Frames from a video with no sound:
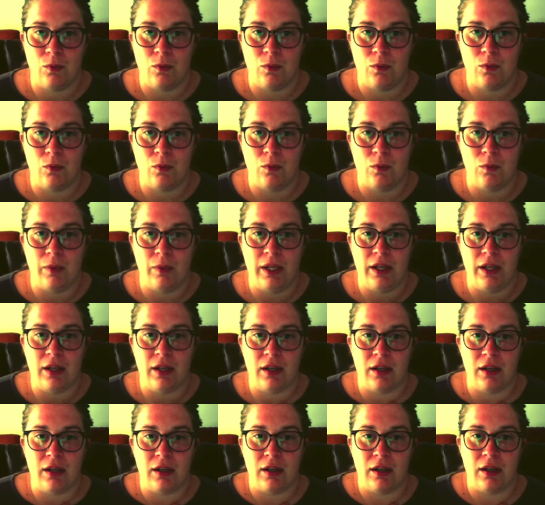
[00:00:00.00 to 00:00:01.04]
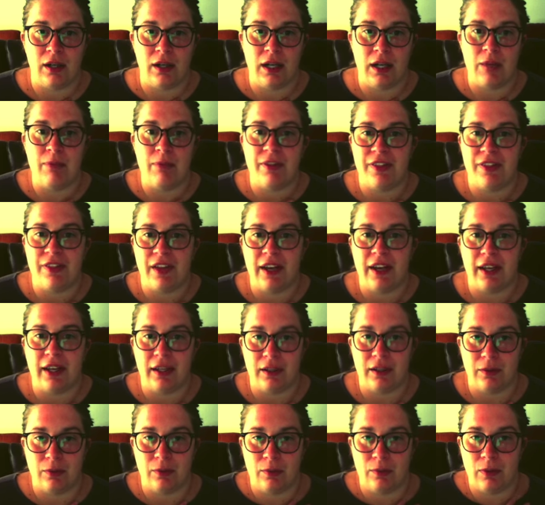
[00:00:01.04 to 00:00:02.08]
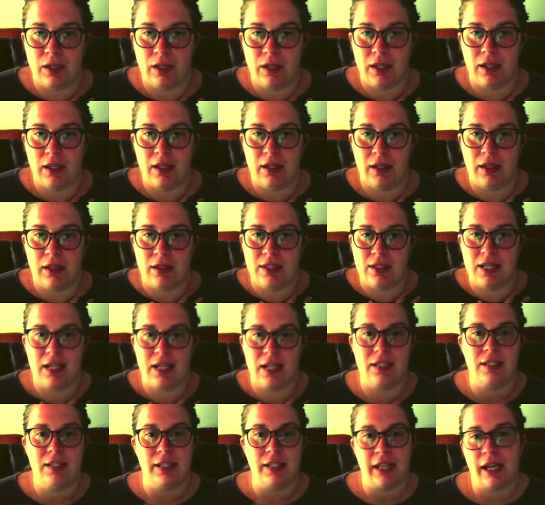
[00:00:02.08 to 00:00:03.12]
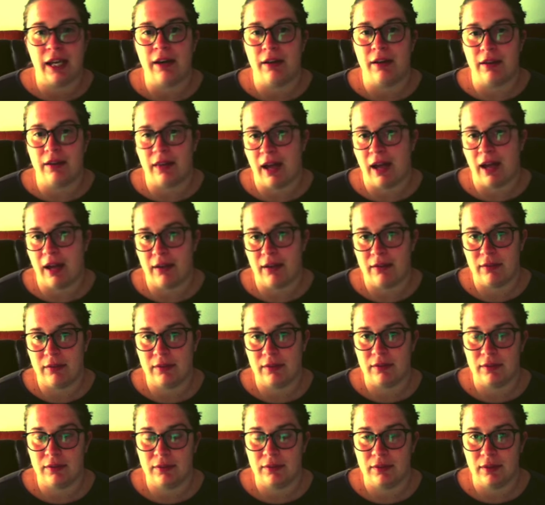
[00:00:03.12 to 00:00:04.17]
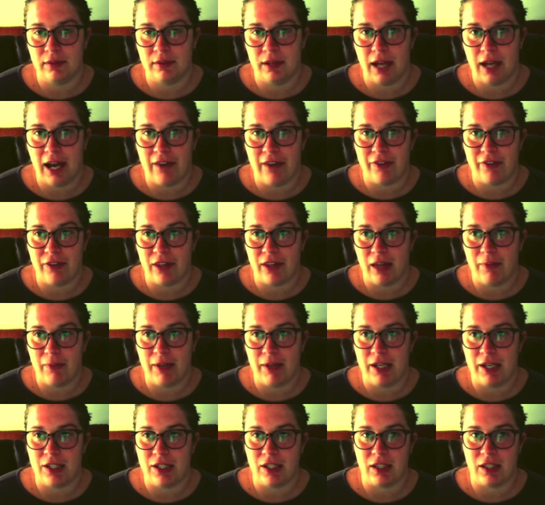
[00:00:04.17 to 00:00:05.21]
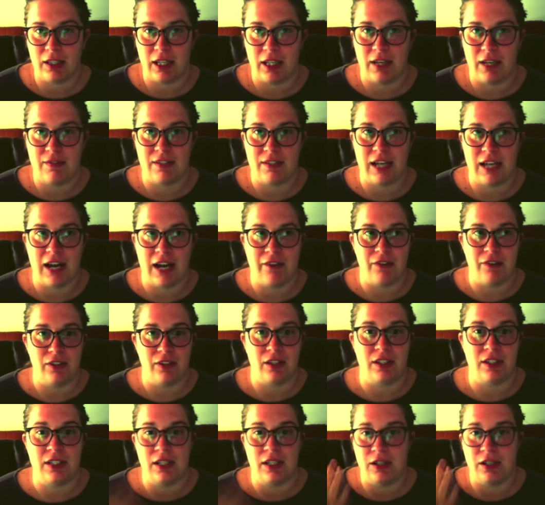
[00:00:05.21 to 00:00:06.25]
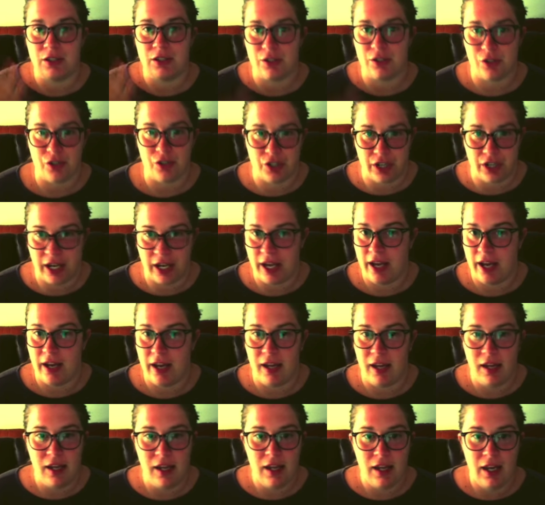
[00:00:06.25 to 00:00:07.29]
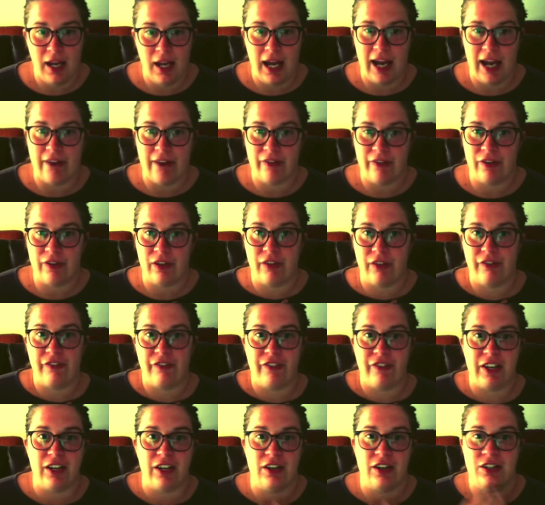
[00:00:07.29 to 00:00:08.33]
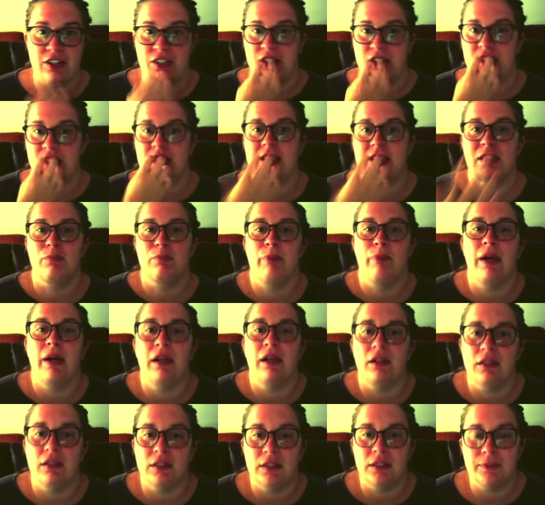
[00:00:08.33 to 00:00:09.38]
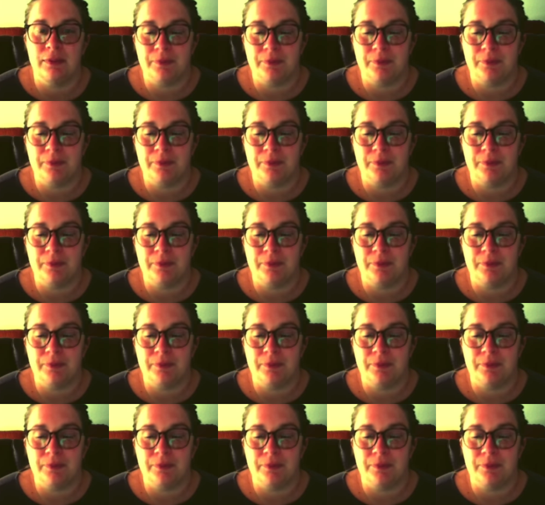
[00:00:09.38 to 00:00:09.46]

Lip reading: we are empathetic. We tend to carry that after that patient leaves, after the tears are shed, after the fear is just expelled.